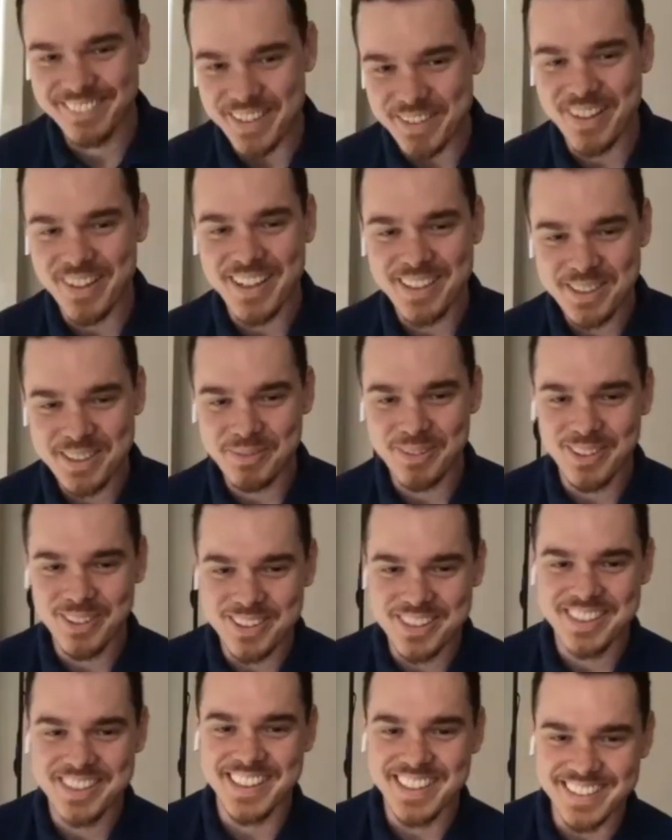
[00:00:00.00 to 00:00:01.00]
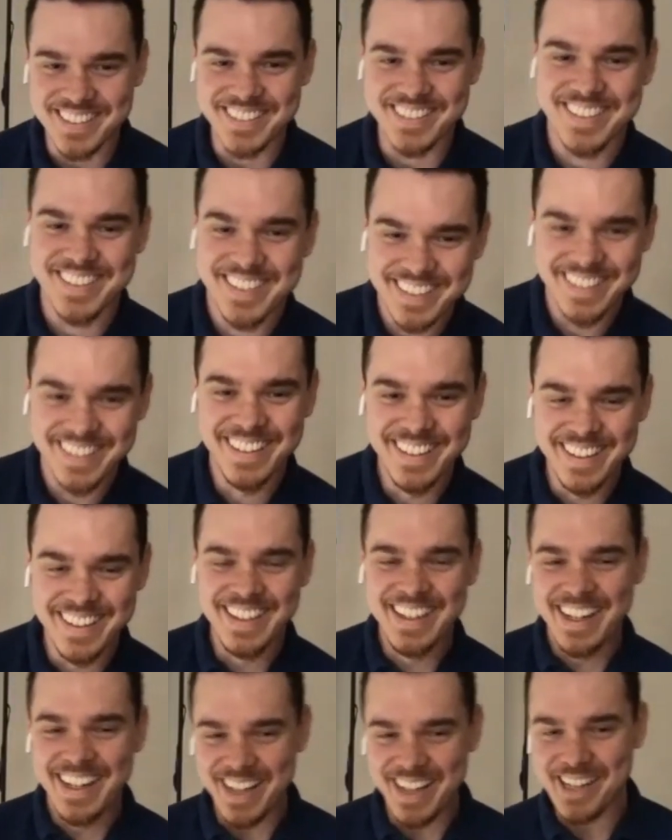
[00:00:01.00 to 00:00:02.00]
had some good scenes.
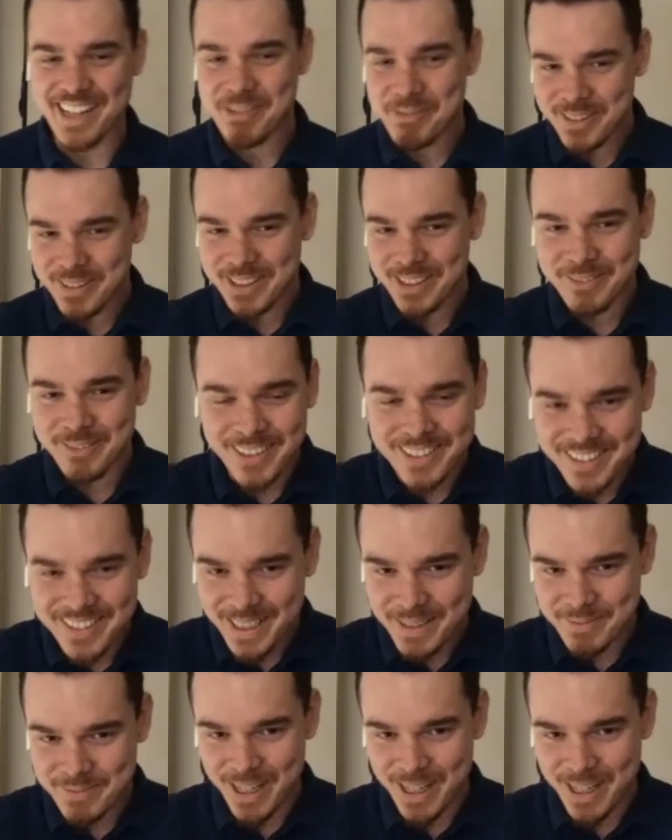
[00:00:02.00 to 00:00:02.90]
I remember that one time